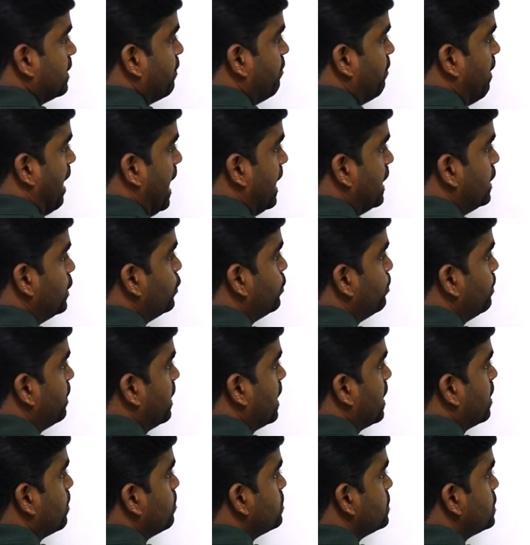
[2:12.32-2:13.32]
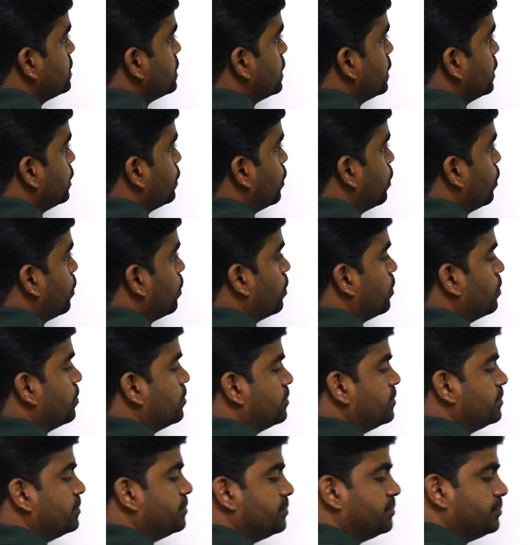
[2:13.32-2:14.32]
the value becomes 0.
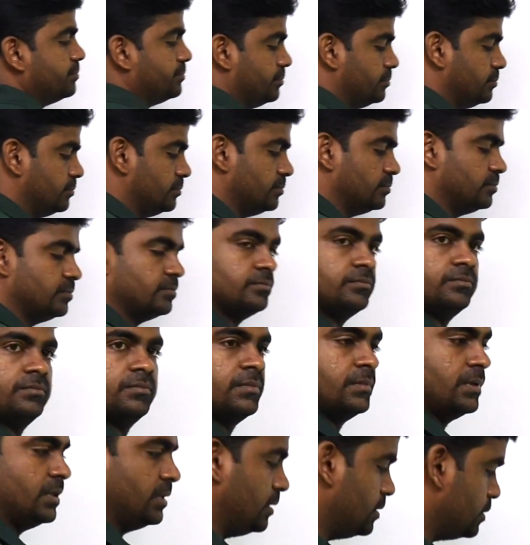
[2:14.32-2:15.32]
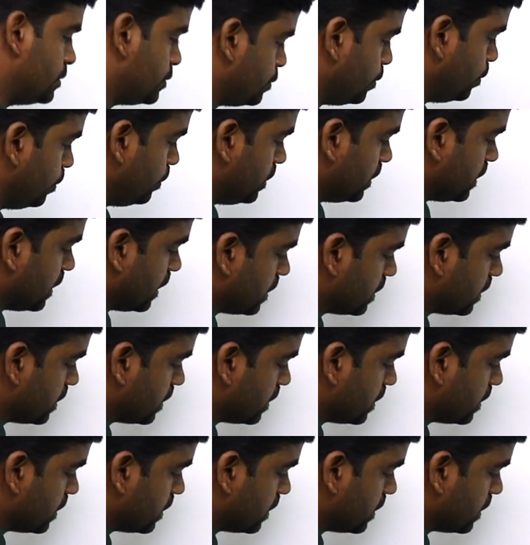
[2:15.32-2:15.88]
So